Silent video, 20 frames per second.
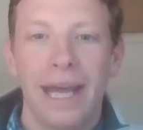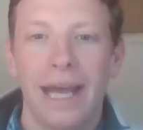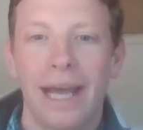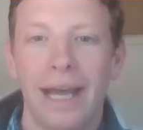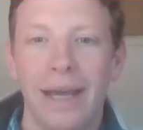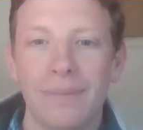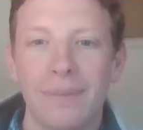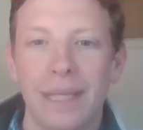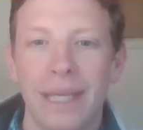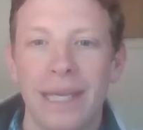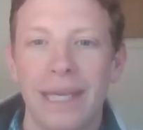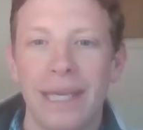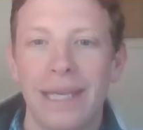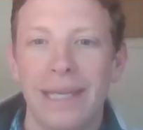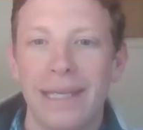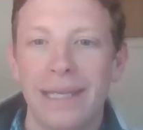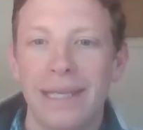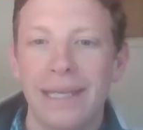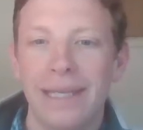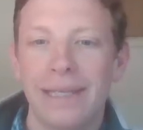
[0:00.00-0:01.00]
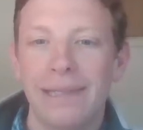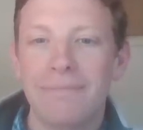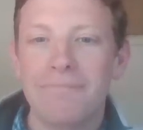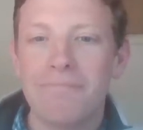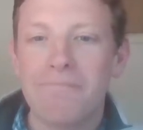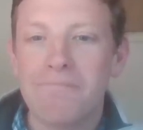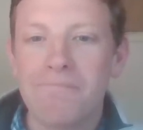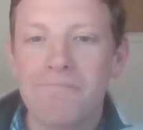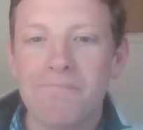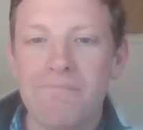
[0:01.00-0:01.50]

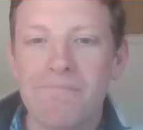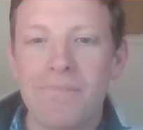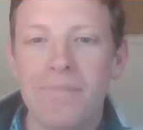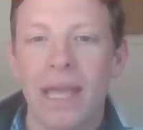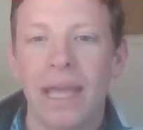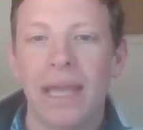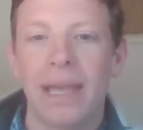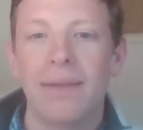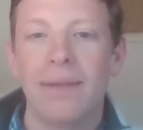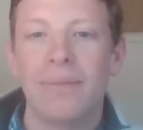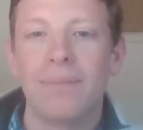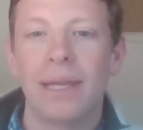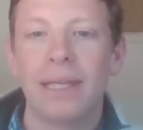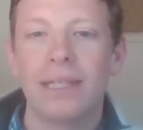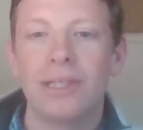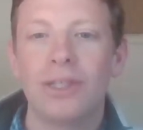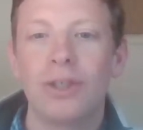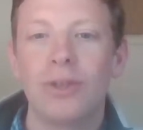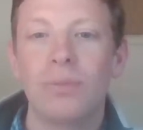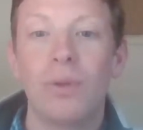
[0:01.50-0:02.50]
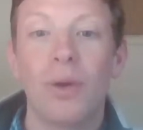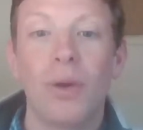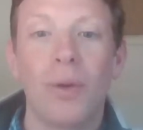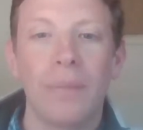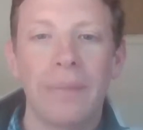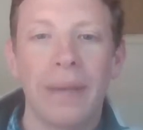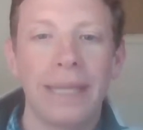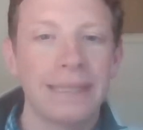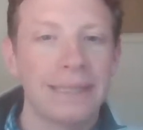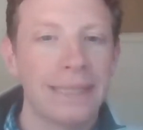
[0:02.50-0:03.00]
It makes you more
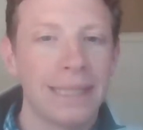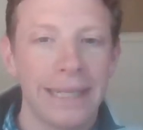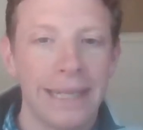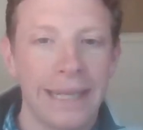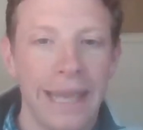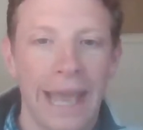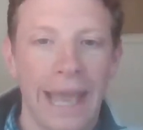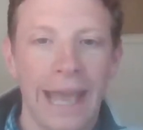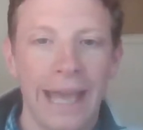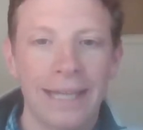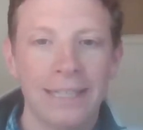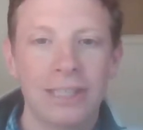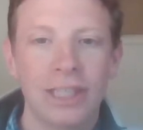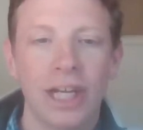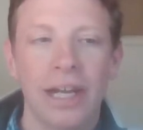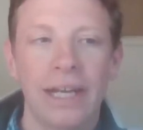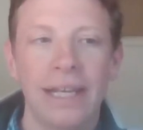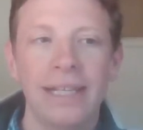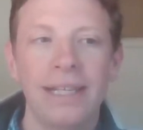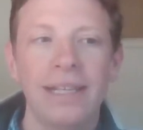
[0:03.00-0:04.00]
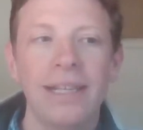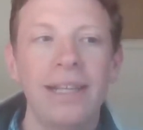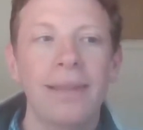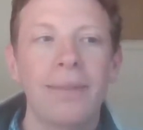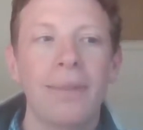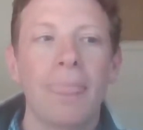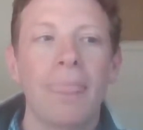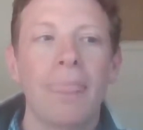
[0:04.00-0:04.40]
mentally agile.